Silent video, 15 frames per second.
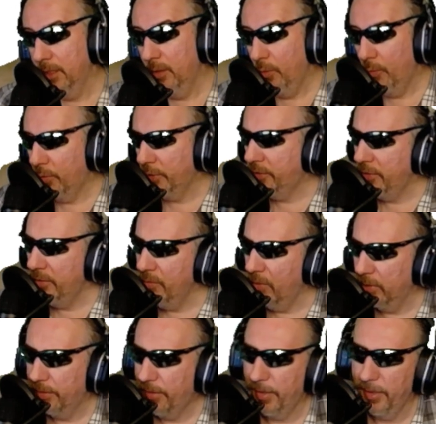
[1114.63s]
What do you
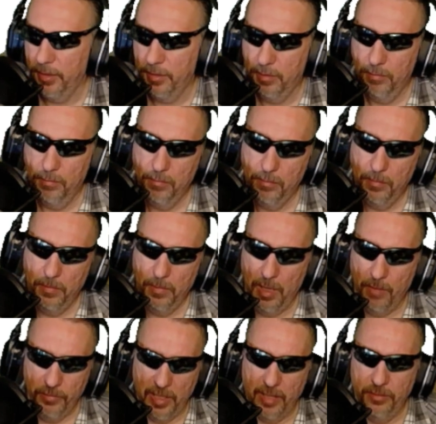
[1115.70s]
all think? I
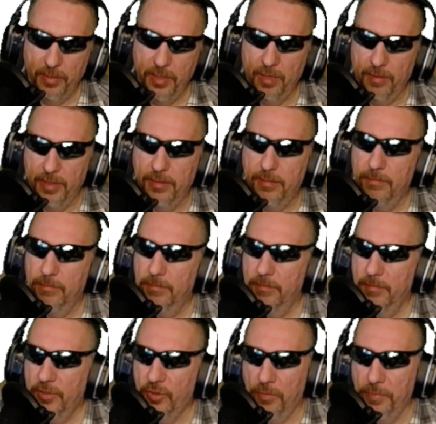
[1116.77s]
would like to hear it.
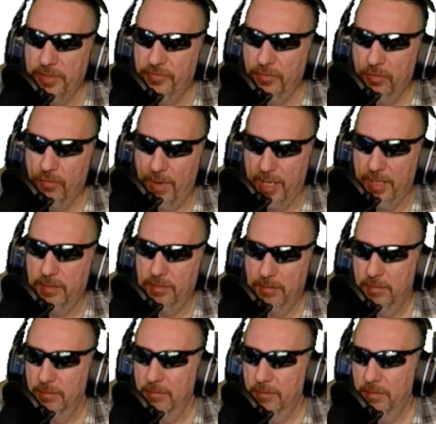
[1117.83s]
Don't be so quiet.
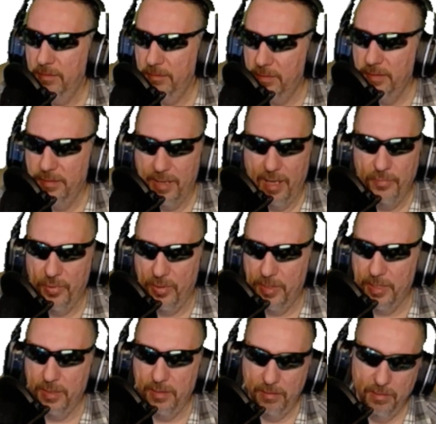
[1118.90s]
Well, uh, you can type on
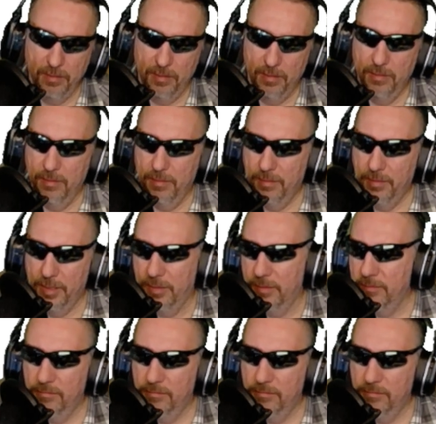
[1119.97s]
it. You know?